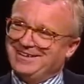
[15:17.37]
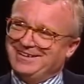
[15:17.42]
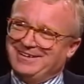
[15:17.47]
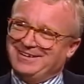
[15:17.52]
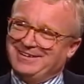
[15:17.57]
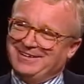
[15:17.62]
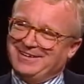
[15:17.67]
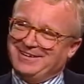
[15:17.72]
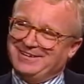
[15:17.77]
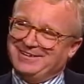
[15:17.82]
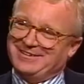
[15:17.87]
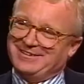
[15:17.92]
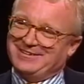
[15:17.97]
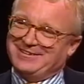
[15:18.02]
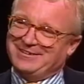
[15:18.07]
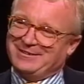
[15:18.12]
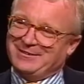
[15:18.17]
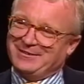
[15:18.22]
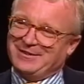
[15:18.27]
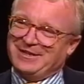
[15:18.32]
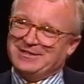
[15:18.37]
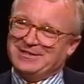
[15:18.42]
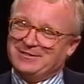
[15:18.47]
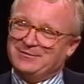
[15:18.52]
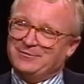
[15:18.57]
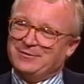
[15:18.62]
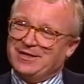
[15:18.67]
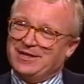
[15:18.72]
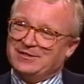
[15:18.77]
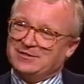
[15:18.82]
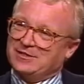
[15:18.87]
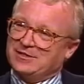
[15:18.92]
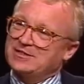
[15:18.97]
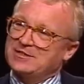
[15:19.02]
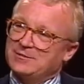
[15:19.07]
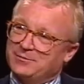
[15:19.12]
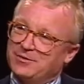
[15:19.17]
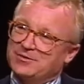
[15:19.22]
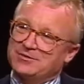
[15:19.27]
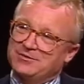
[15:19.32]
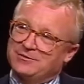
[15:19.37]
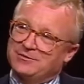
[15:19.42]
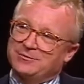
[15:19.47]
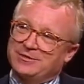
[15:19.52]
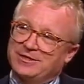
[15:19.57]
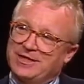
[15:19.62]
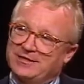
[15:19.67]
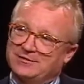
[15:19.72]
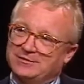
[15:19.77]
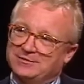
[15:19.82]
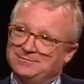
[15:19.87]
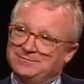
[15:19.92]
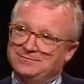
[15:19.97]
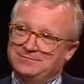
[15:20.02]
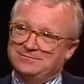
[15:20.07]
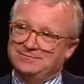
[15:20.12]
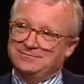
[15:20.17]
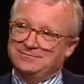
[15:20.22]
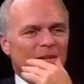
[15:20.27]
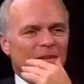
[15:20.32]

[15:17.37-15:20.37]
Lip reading: and that's the reaction. It's a personal reaction.